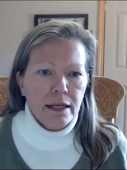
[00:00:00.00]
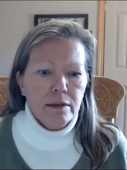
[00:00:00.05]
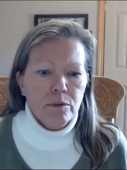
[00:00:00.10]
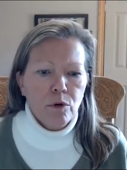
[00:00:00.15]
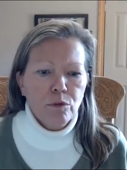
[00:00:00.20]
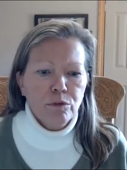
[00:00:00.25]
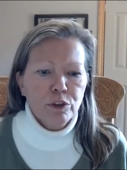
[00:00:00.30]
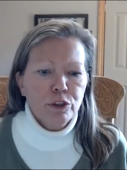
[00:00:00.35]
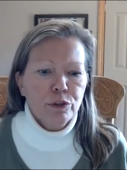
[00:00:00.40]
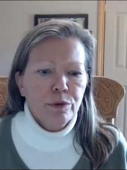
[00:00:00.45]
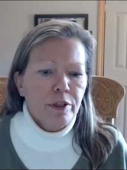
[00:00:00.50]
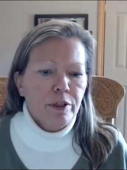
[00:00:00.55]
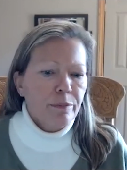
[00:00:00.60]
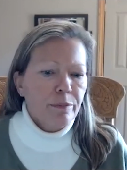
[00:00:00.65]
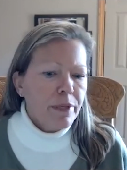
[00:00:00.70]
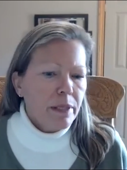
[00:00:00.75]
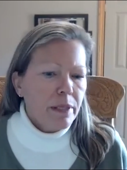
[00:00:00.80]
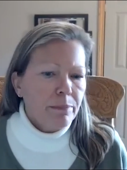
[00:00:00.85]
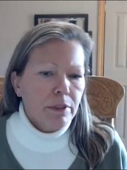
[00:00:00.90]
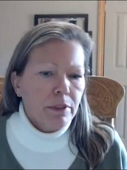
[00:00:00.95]
over 200
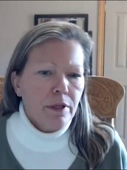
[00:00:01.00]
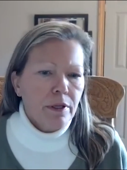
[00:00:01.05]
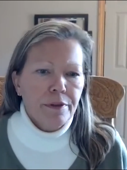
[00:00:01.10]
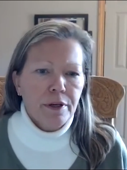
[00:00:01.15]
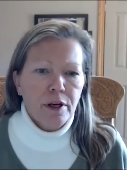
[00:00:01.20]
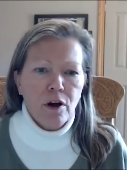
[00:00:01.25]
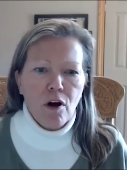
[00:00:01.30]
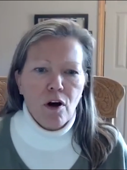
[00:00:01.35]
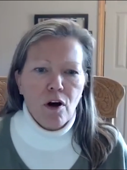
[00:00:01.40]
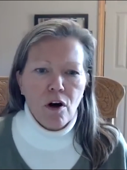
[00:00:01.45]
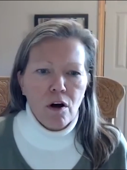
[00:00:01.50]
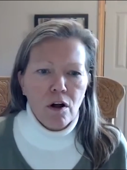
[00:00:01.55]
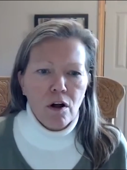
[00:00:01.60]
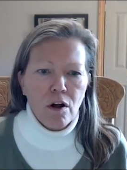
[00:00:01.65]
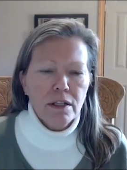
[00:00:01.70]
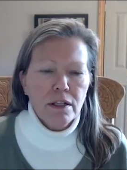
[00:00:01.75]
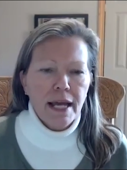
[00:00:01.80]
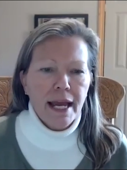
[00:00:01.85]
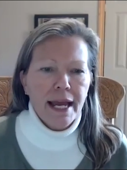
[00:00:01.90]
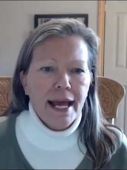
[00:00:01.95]
people on the
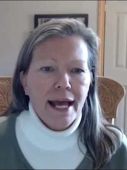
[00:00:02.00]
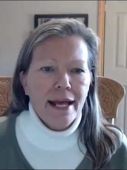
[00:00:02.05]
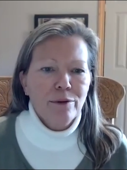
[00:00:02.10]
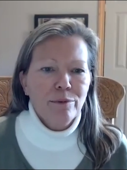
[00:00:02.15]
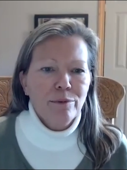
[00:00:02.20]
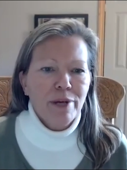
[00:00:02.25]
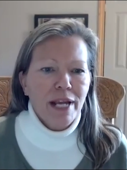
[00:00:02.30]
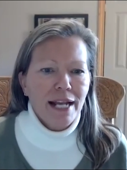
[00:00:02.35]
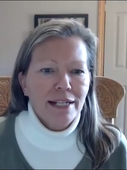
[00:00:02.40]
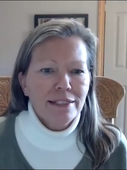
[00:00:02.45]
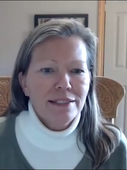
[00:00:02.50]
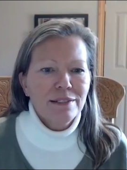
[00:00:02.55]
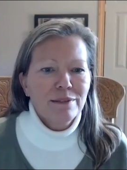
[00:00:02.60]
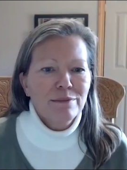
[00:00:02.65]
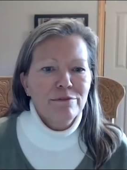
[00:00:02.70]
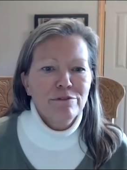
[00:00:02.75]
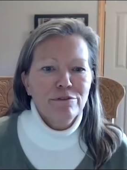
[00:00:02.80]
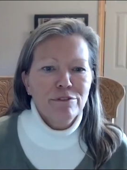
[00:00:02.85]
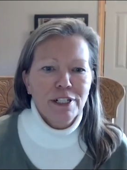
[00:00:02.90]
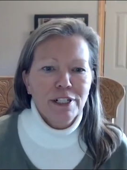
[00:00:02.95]
call, and we had
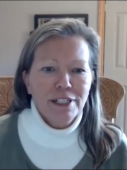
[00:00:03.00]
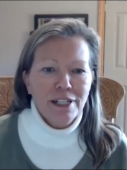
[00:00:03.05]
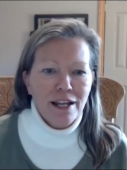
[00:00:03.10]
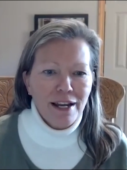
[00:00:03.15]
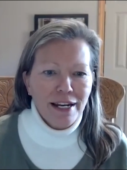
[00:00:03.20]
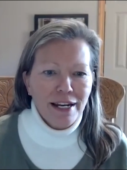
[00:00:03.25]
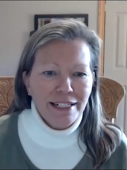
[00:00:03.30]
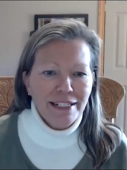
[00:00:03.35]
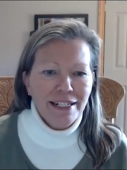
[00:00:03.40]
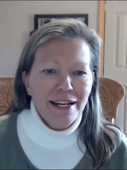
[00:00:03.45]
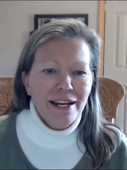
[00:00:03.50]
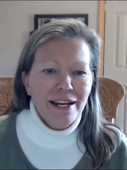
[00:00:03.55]
some frontline